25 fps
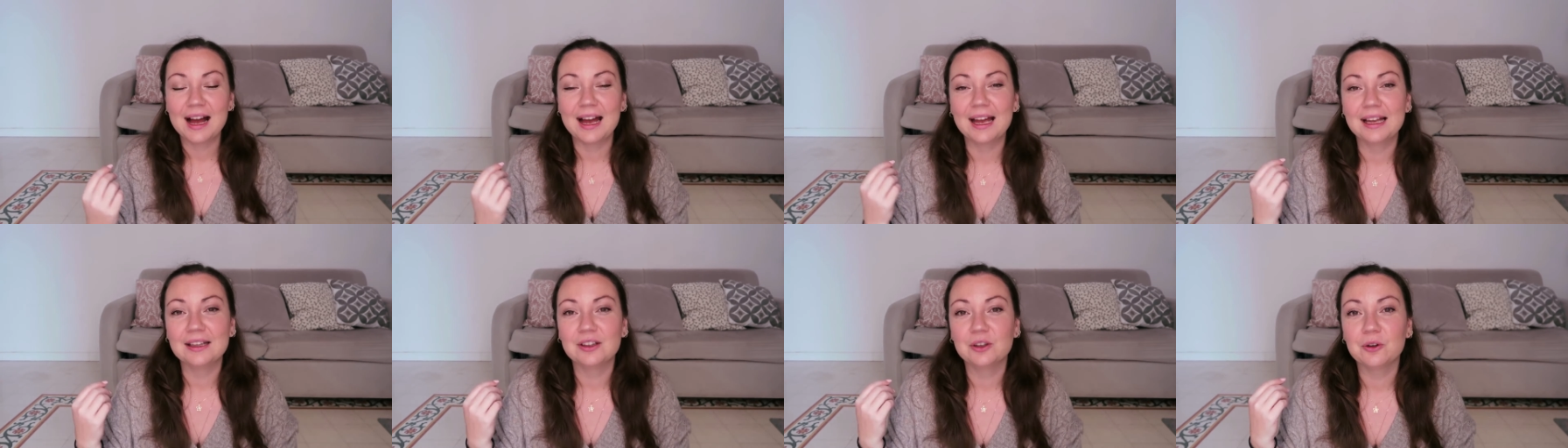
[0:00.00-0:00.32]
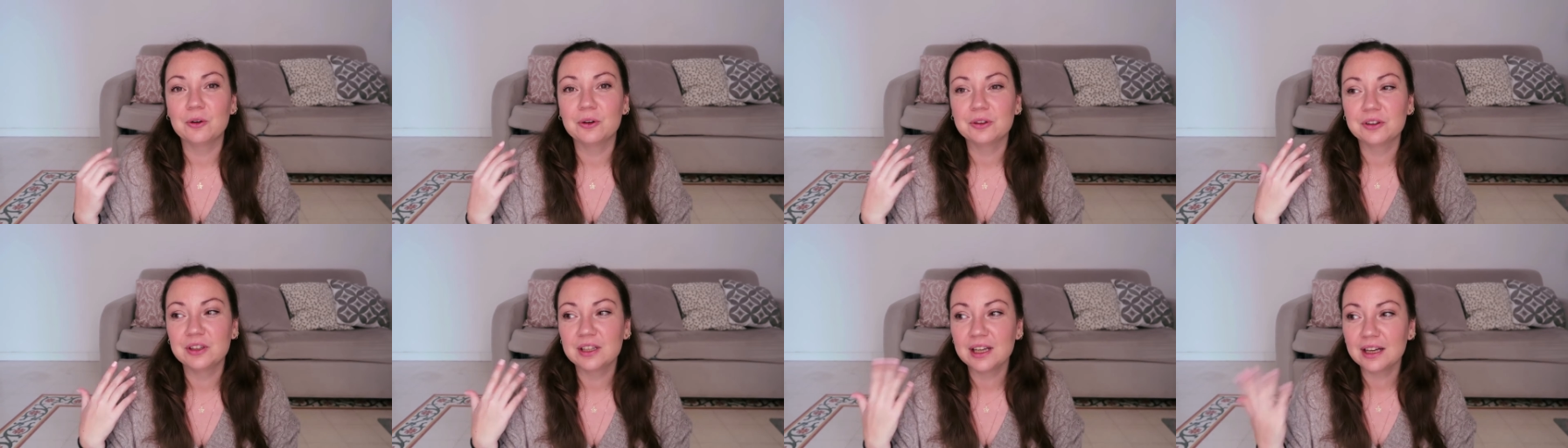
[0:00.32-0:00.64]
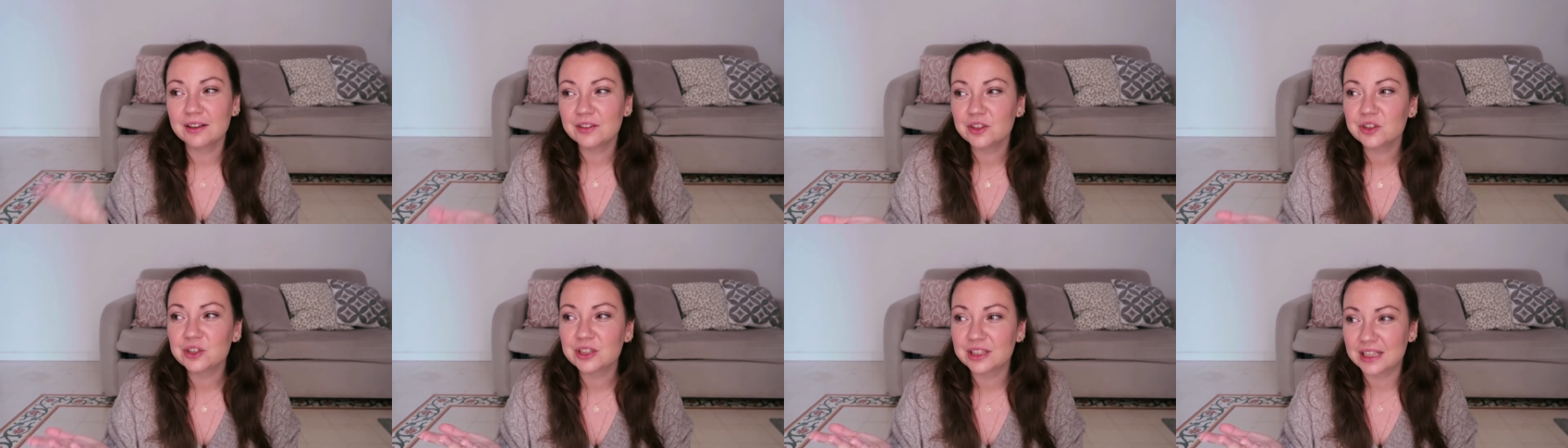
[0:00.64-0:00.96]
And on the
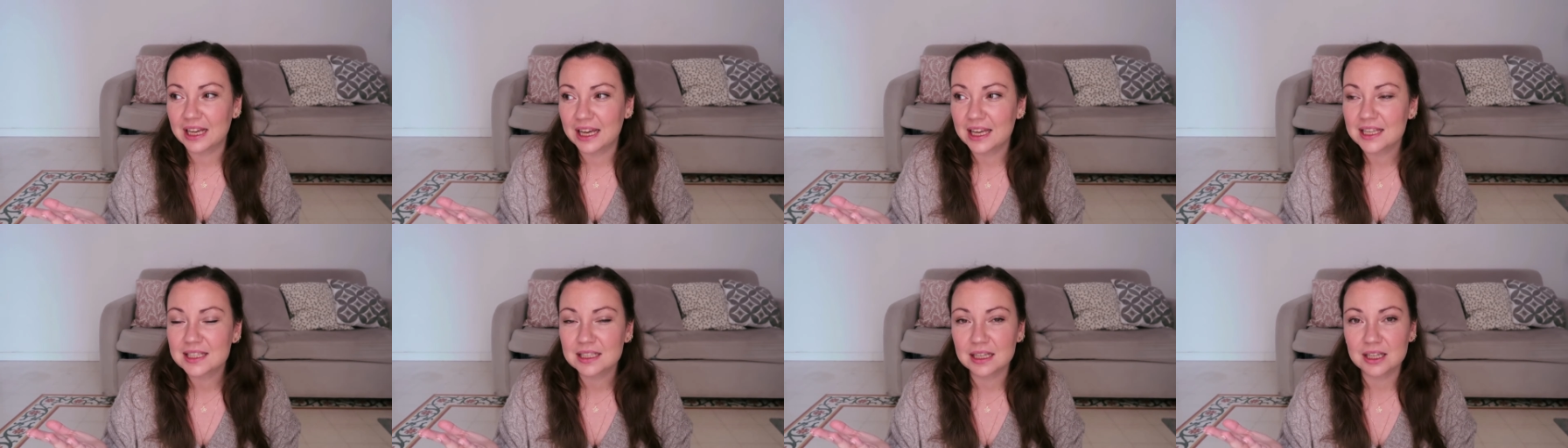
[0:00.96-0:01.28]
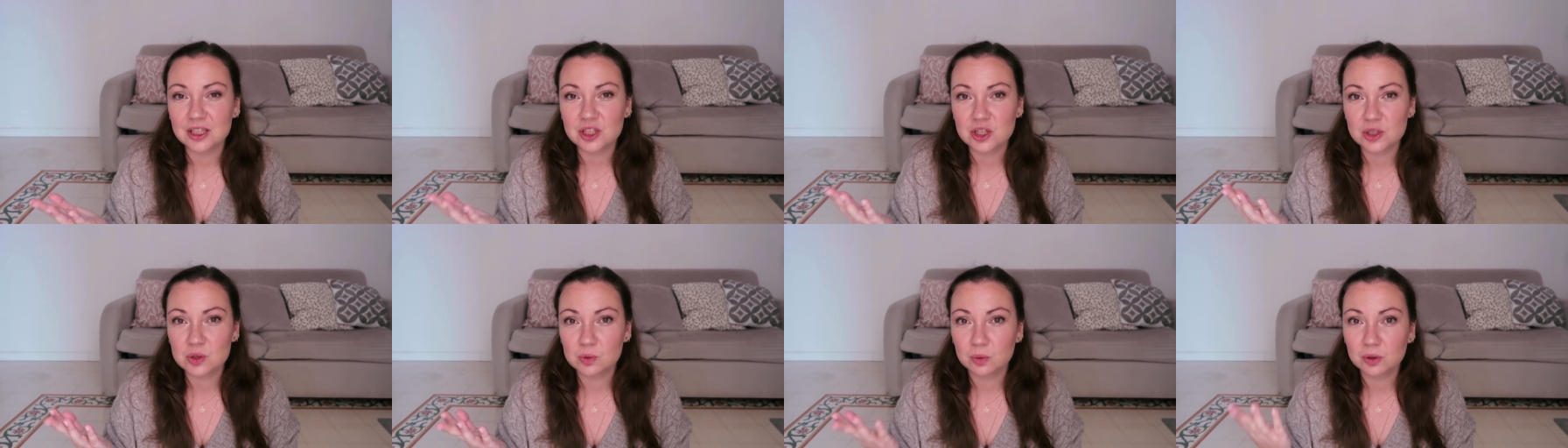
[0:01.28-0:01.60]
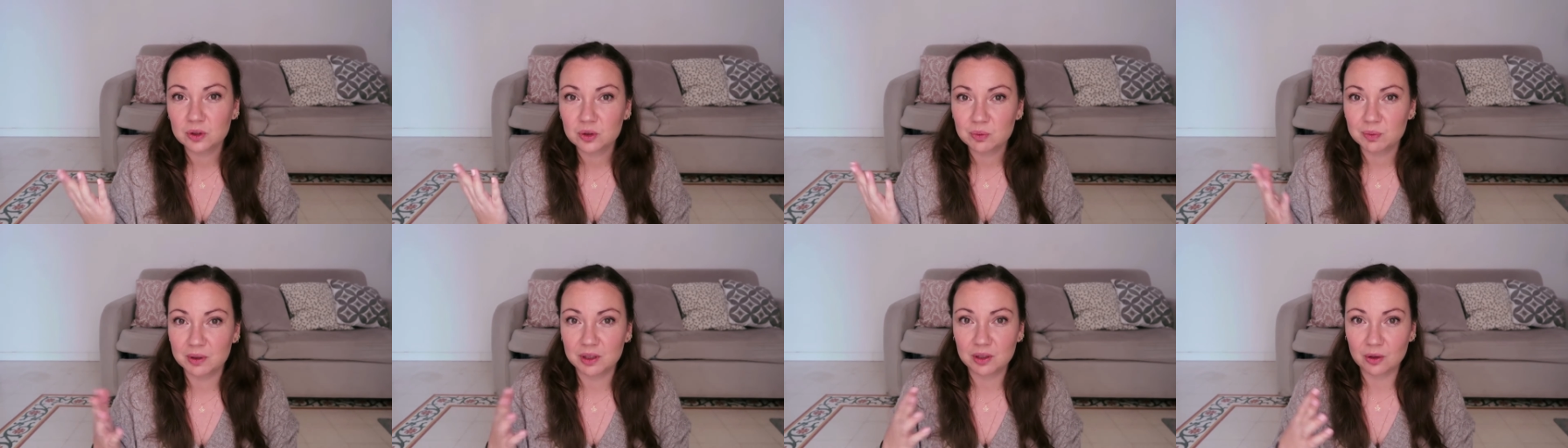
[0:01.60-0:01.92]
other days, I just
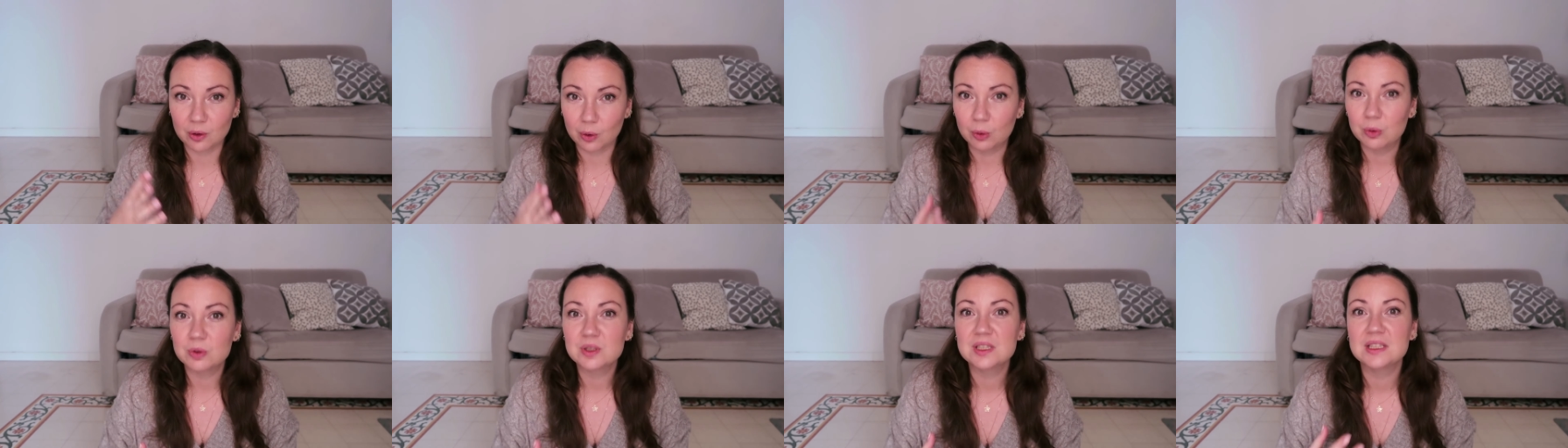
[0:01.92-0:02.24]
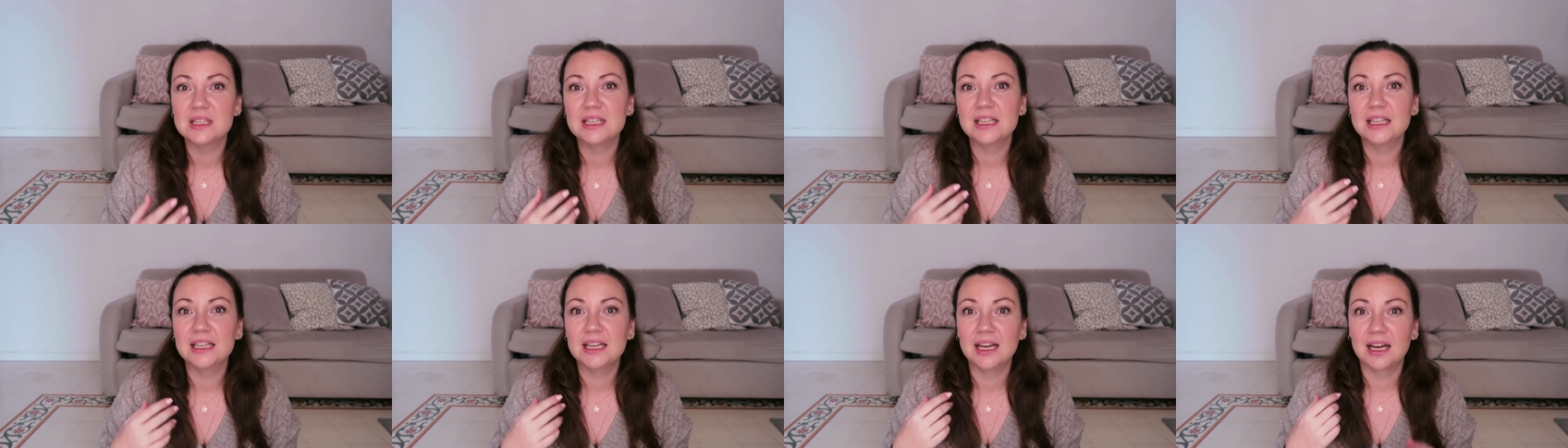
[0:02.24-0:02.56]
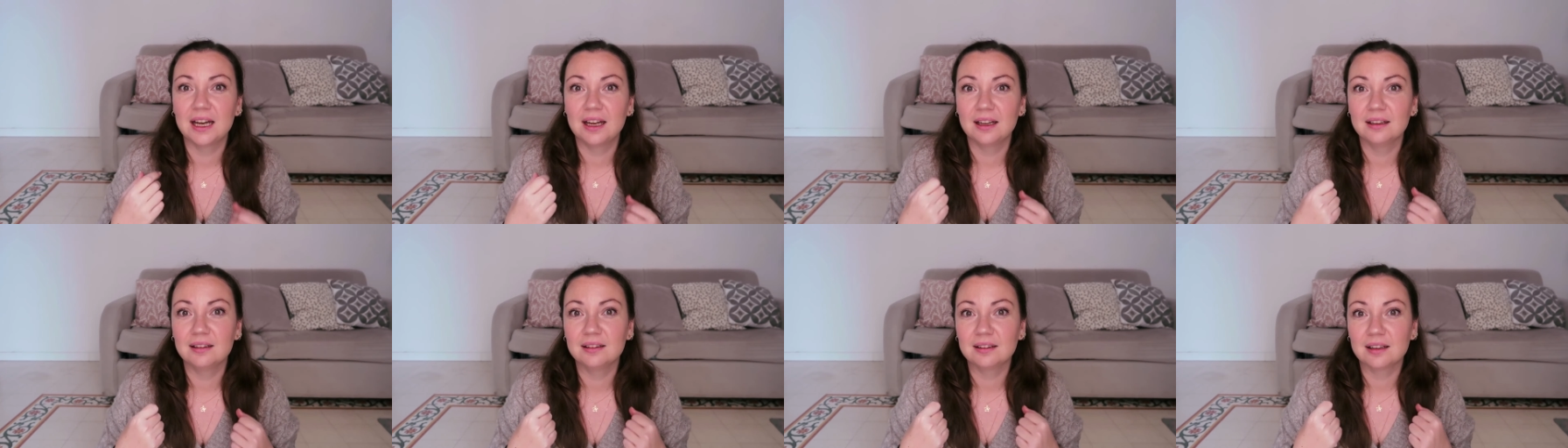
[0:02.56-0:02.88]
want to be cozy
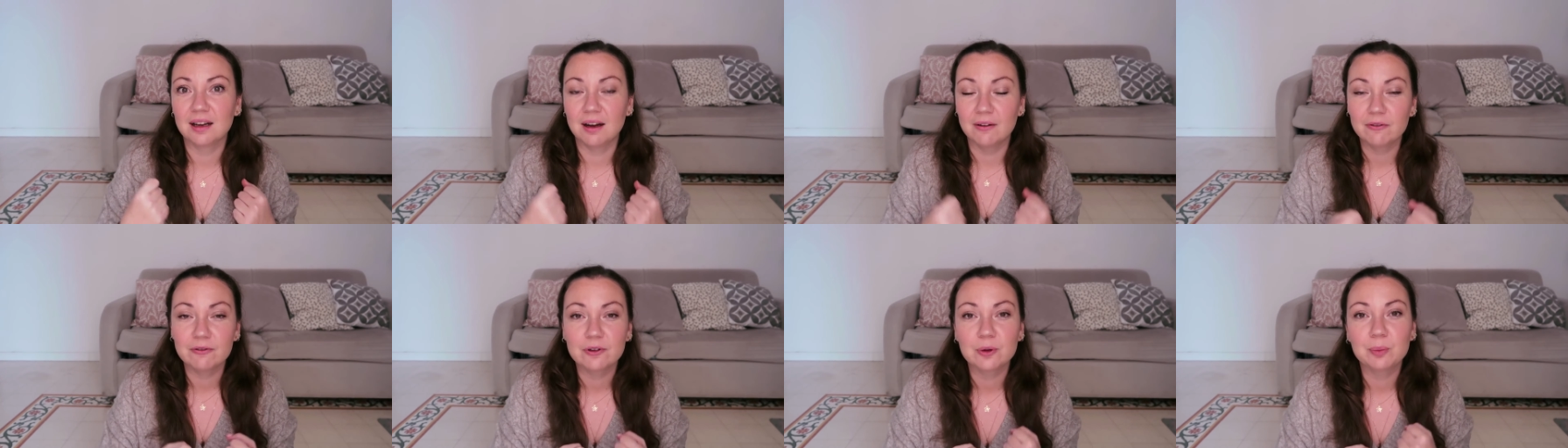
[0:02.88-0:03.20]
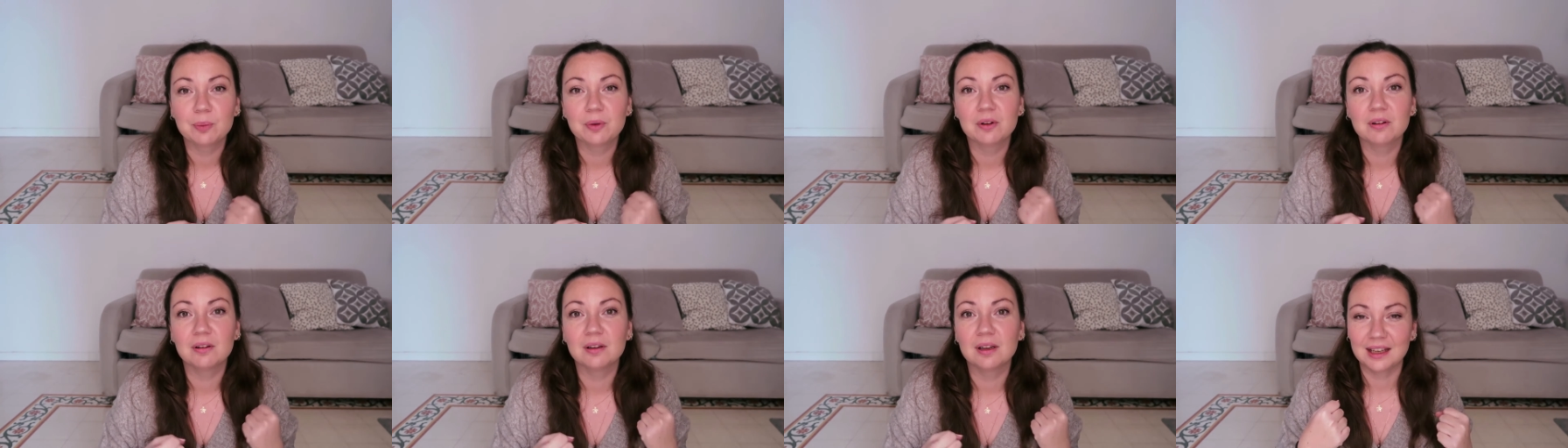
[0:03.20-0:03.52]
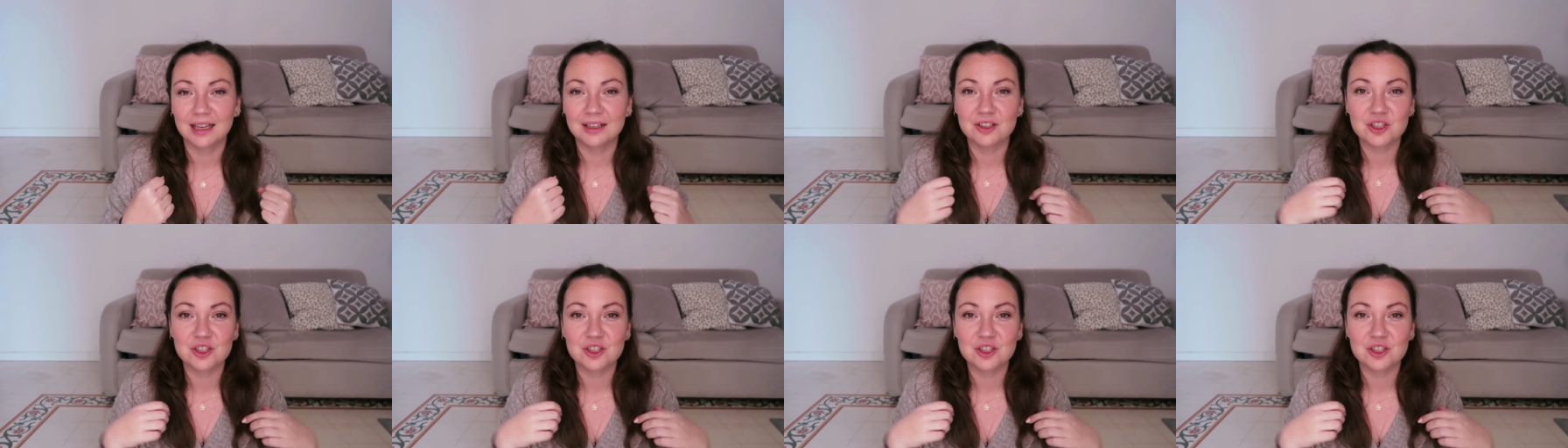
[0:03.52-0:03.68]
and comfortable